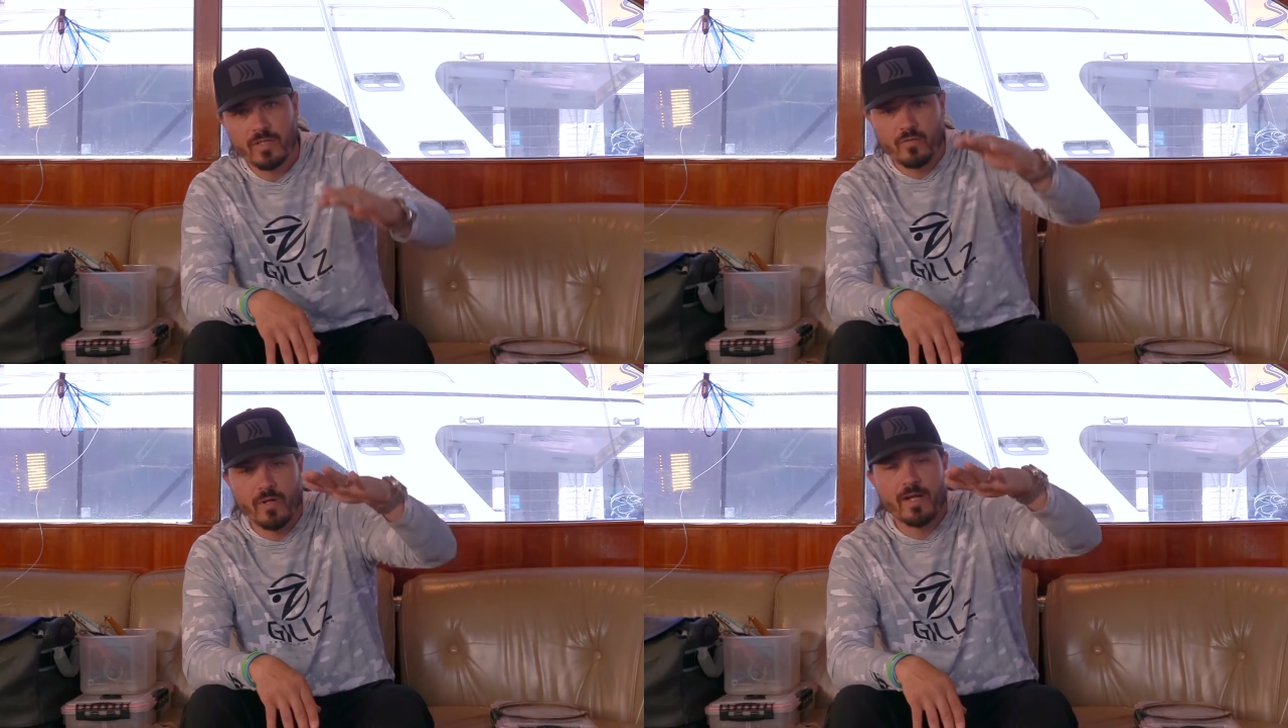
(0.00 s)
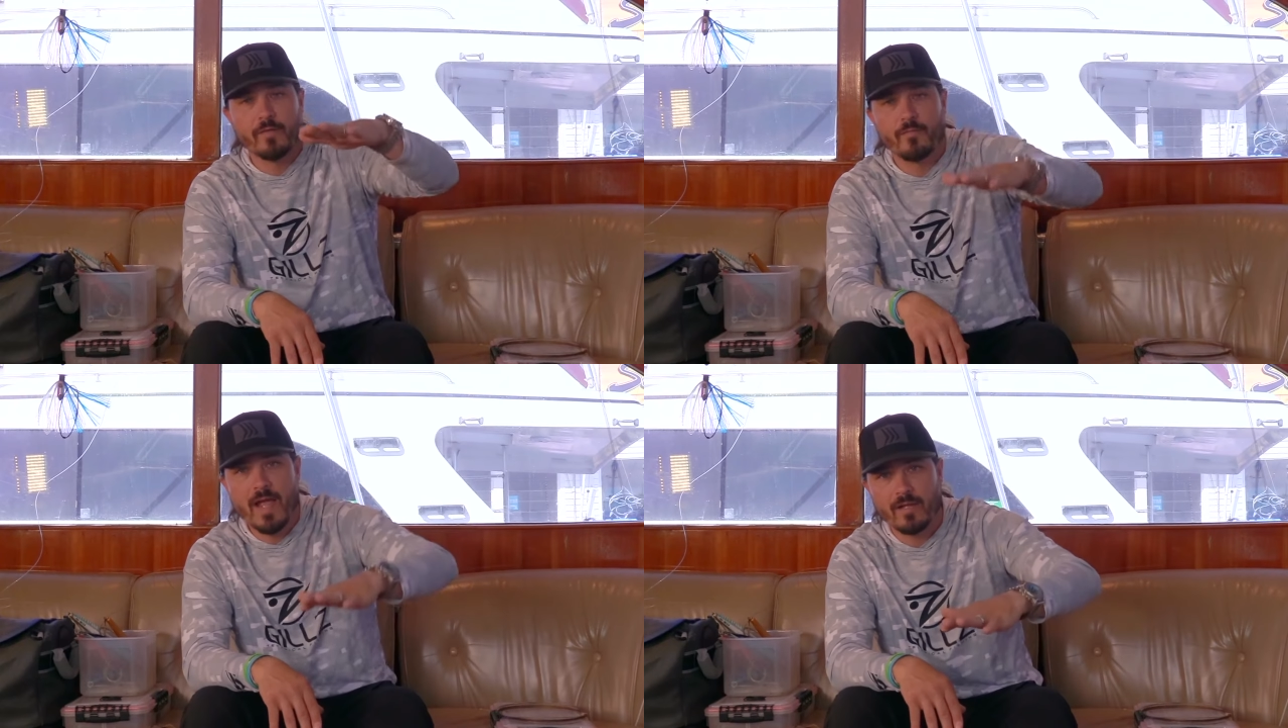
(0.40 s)
It's creating
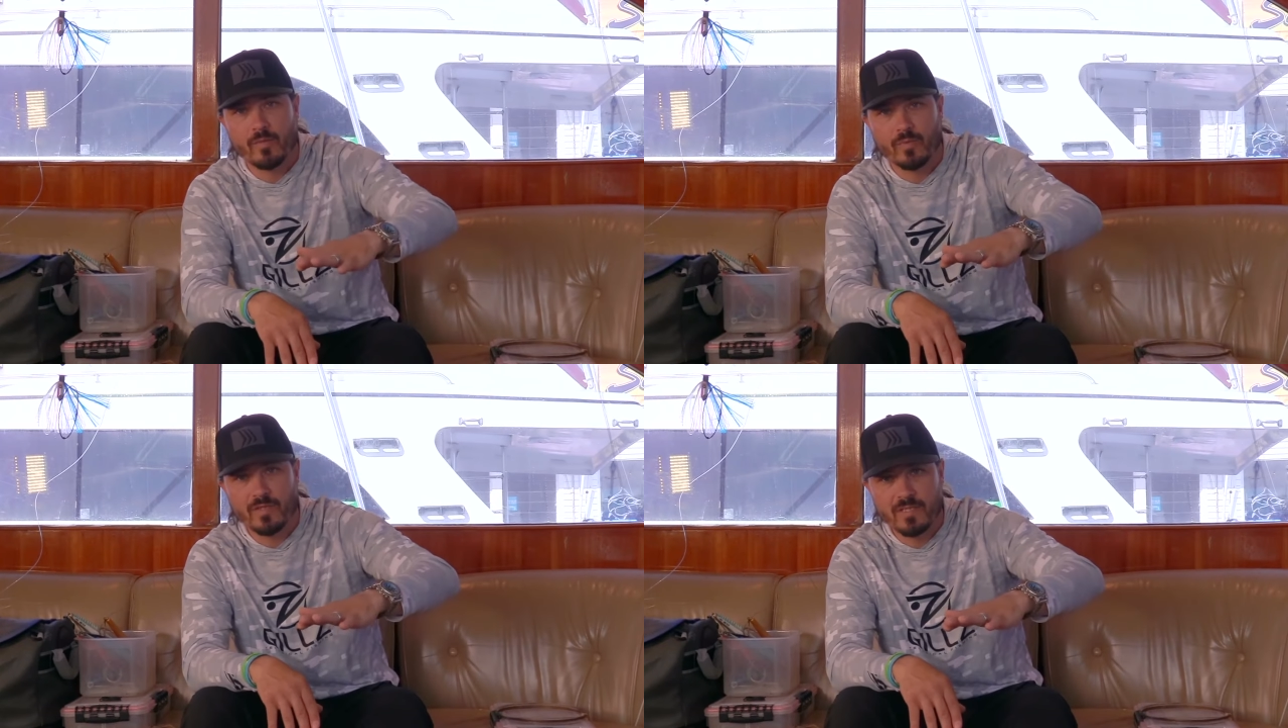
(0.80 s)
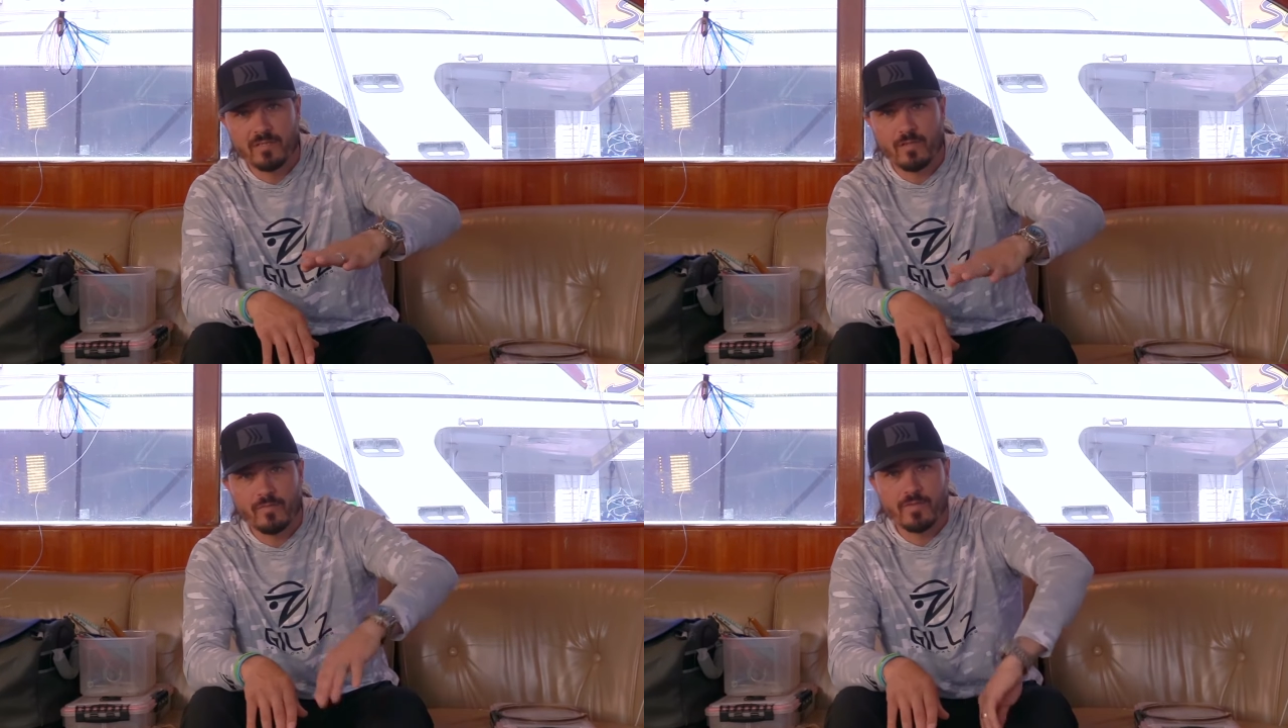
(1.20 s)
a vacuum on the sea
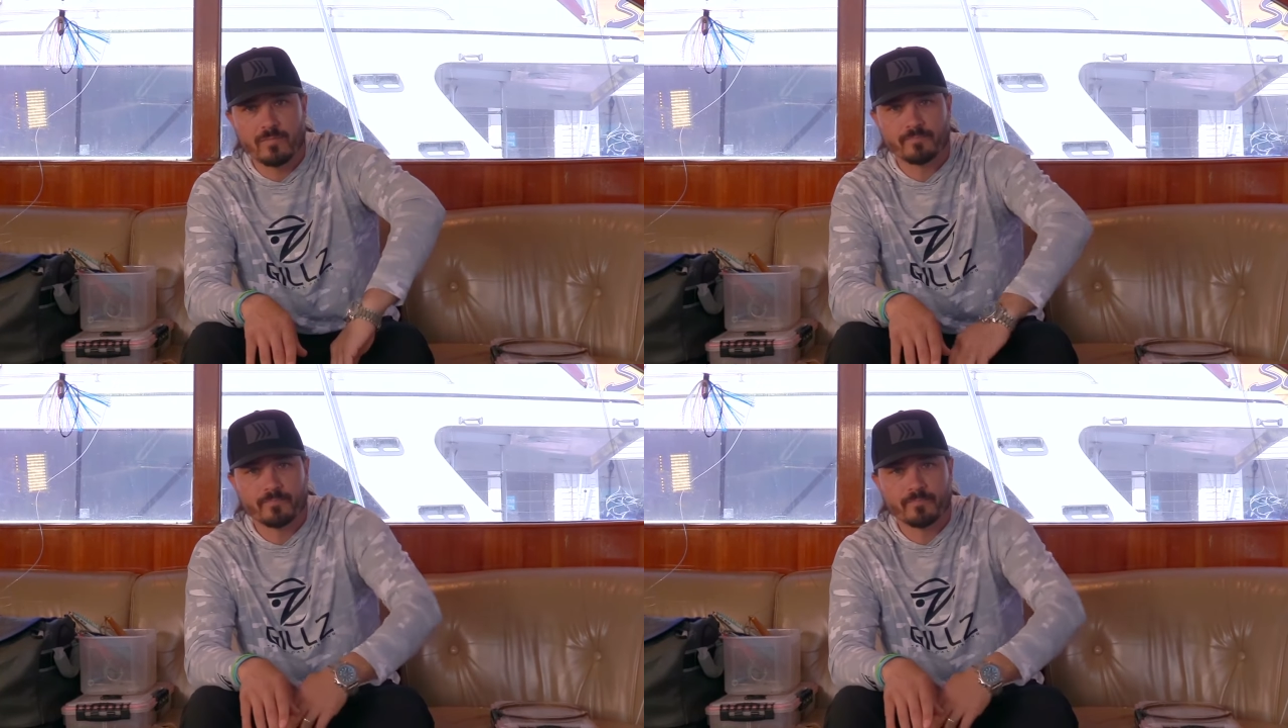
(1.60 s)
surface.